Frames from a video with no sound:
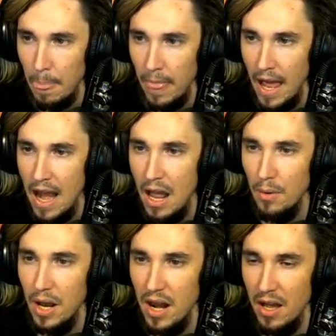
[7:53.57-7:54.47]
Hello,
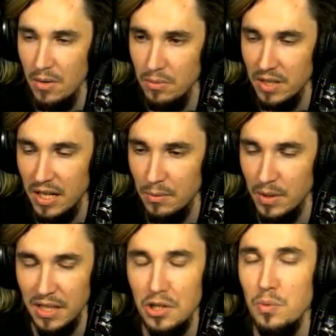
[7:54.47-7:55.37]
hello. We got we
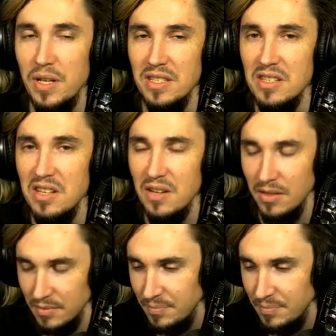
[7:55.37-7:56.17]
got the twins in here.